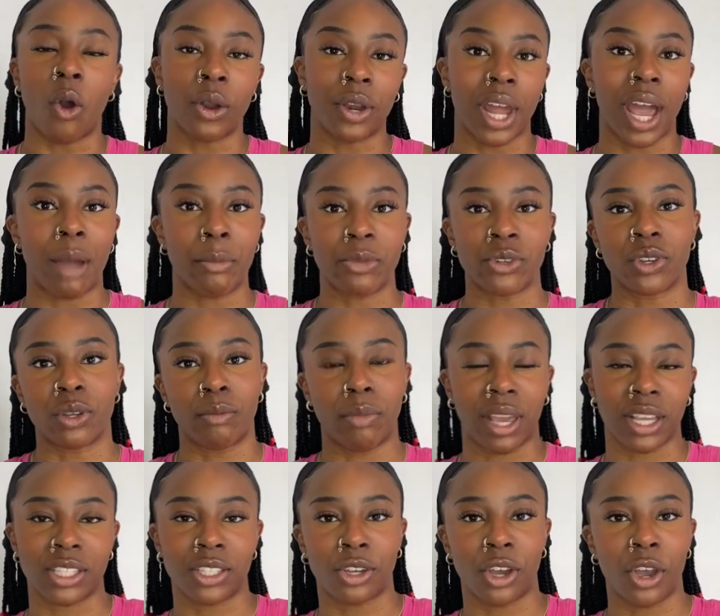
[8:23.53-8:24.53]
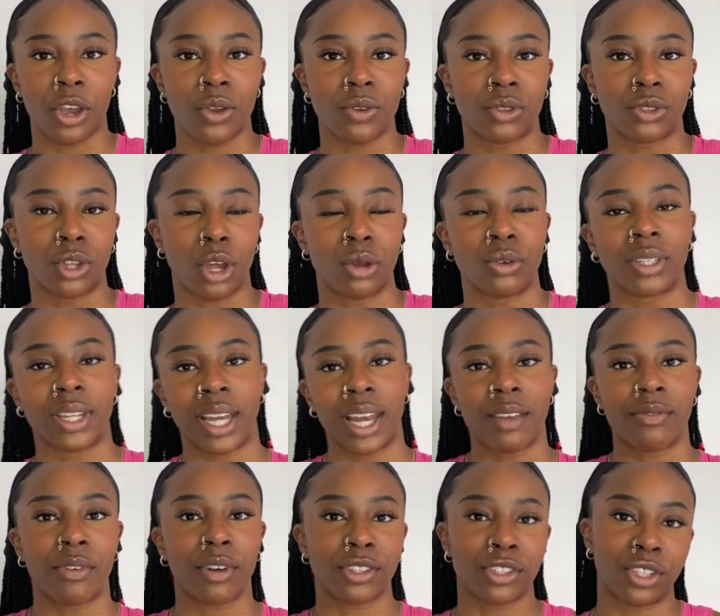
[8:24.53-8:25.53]
on Amazon Mexico don't
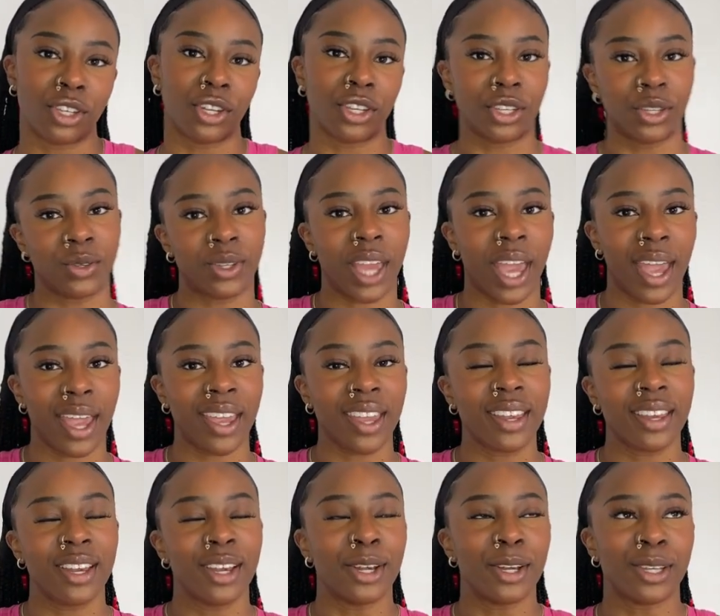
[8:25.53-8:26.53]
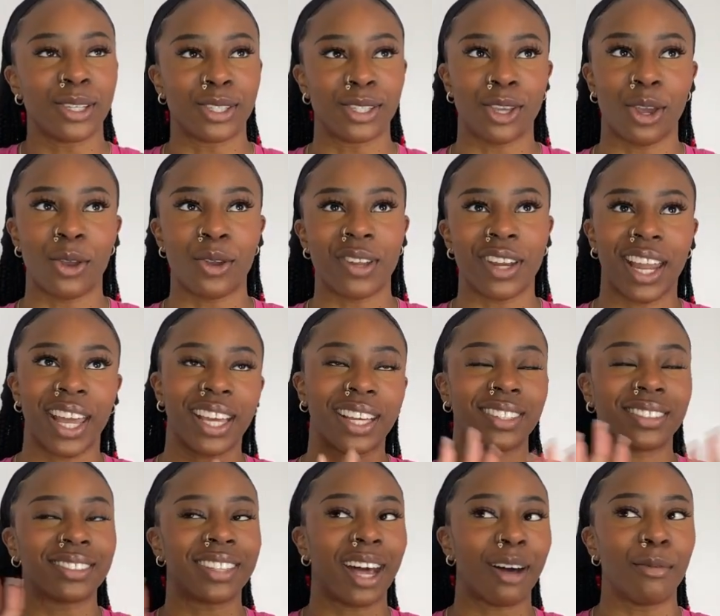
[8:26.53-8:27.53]
deliver to the UK. So
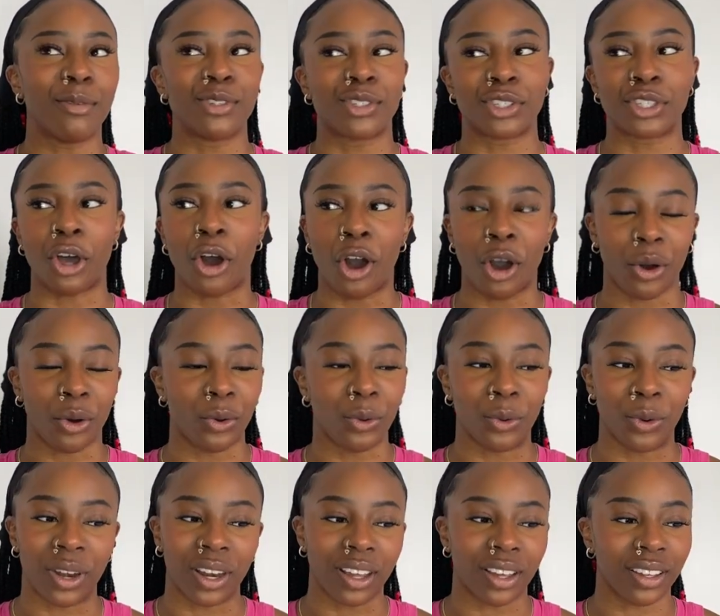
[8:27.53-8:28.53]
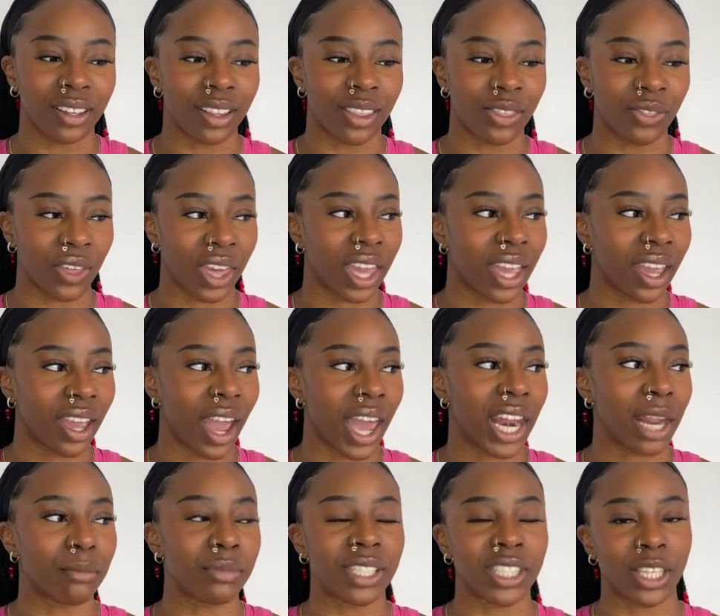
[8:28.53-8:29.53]
like that was just a whole thing,
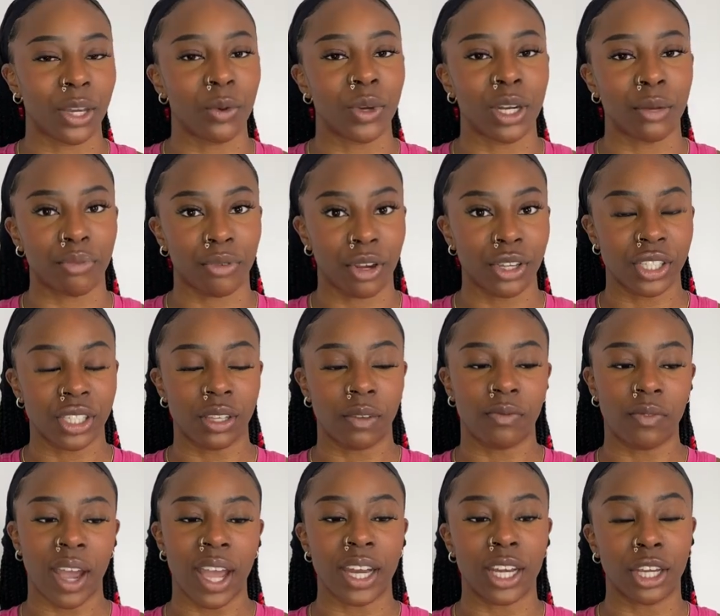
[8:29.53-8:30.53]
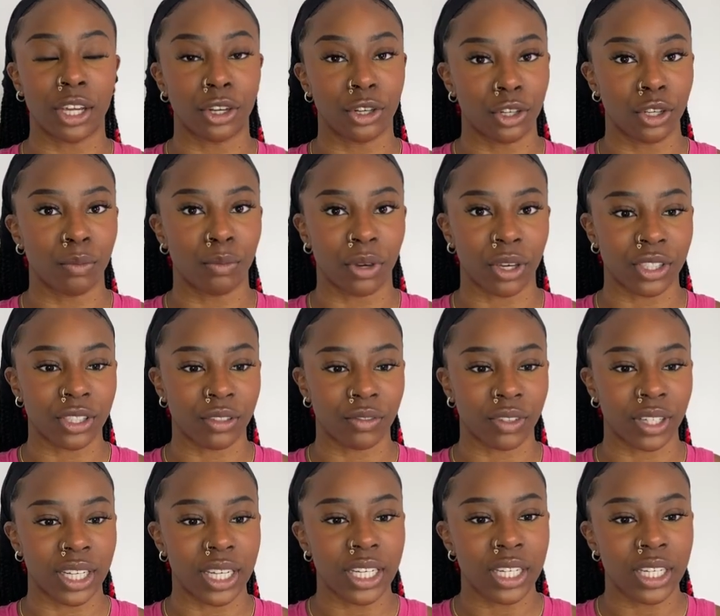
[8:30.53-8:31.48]
and I'm still in the process of finding a new book to